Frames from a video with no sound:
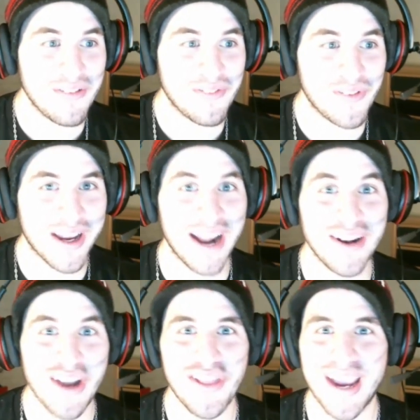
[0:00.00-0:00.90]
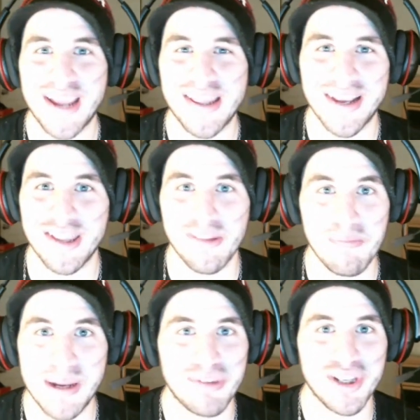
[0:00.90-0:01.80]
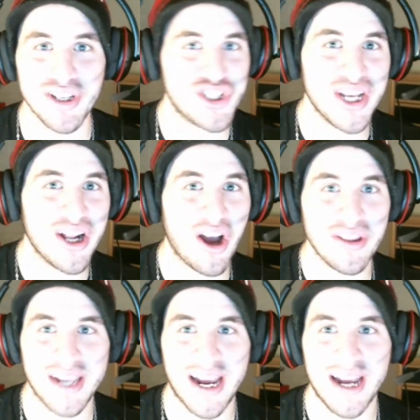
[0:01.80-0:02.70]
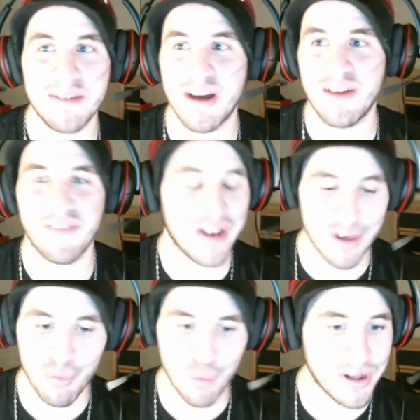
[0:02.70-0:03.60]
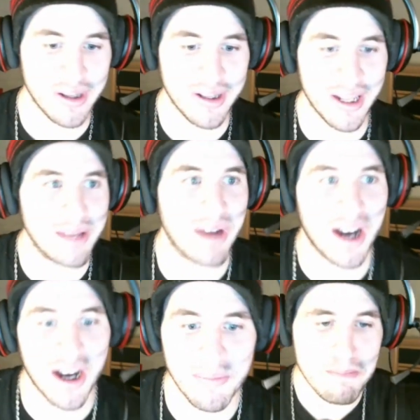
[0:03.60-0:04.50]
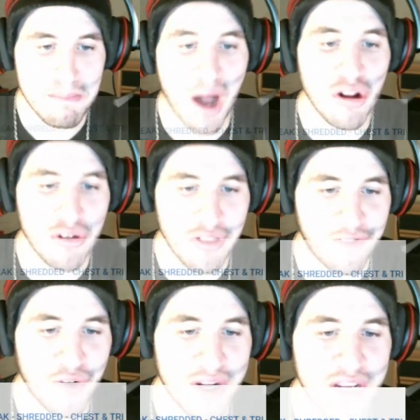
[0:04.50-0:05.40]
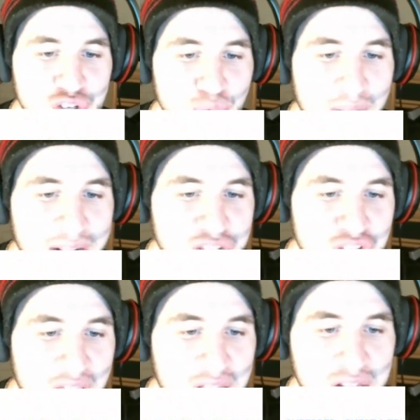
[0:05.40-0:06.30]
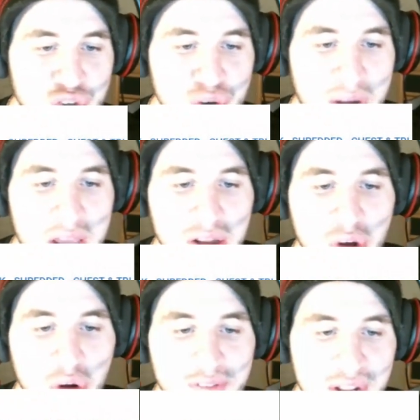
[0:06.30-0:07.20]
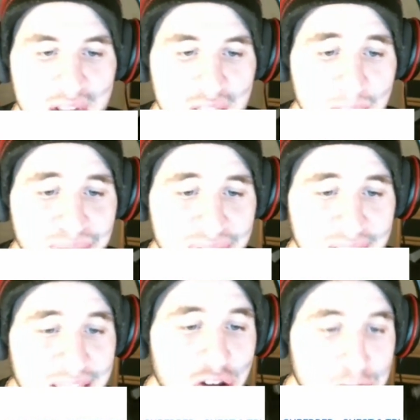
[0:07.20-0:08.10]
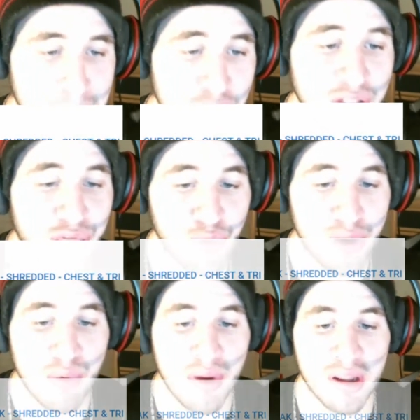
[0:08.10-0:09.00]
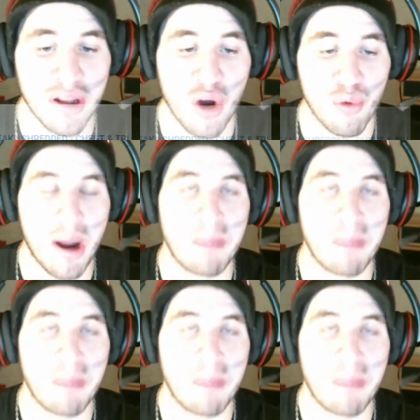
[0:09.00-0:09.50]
freaking another guy that gets memed to shit all the time. Fucking, what's his name? Paulo the Freak, shredded, chest and tries, gold Venice. And that was posted 3 weeks ago, right